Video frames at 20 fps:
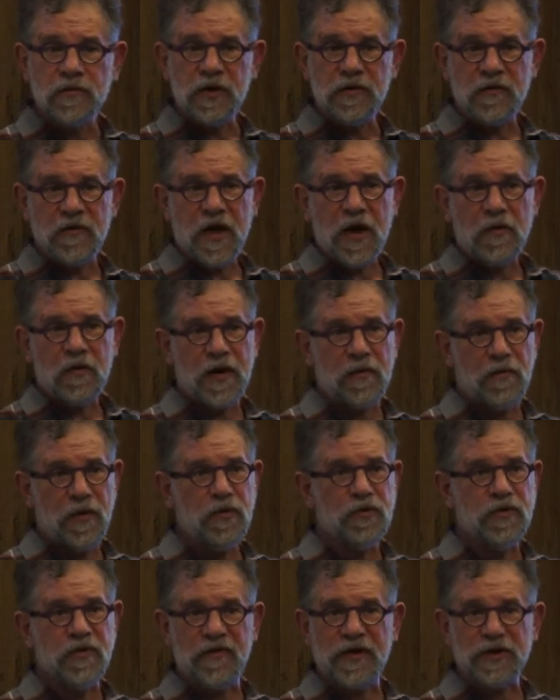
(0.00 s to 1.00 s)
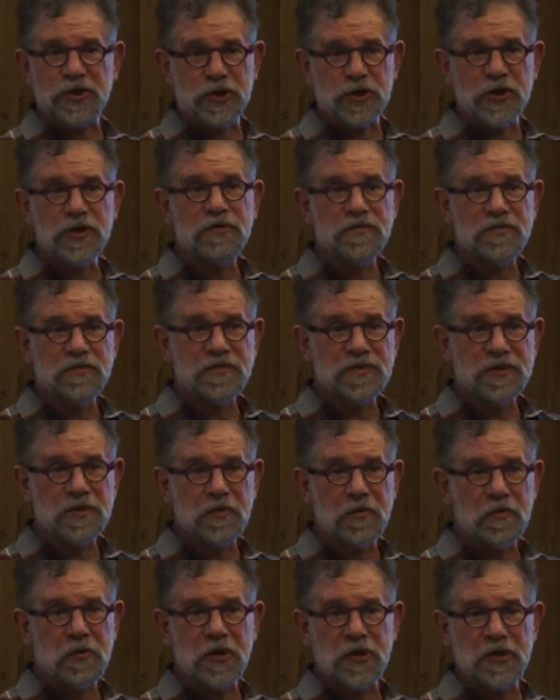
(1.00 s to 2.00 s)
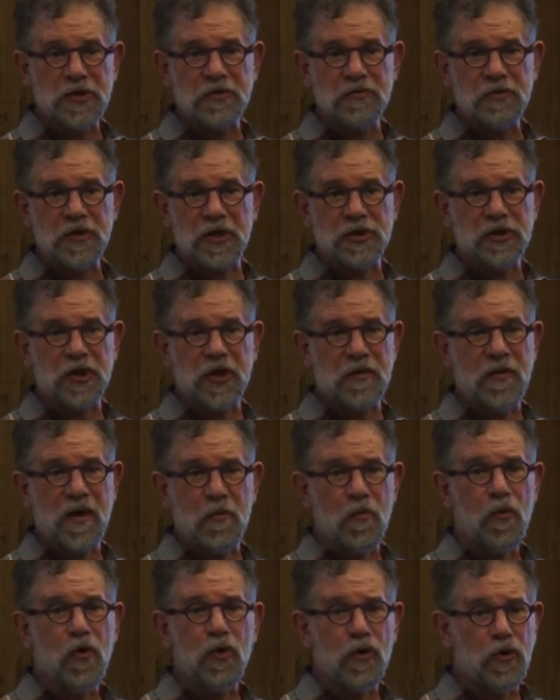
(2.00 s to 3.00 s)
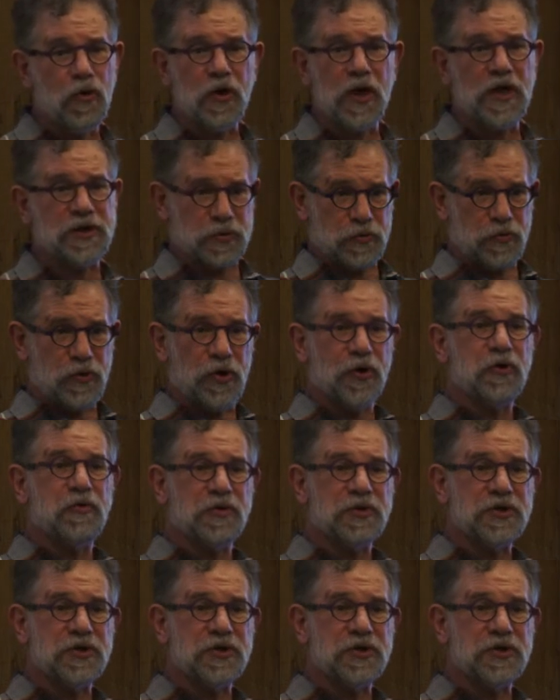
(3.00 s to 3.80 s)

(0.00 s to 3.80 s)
You've got to write both eventually. So we're not talking about more or less work.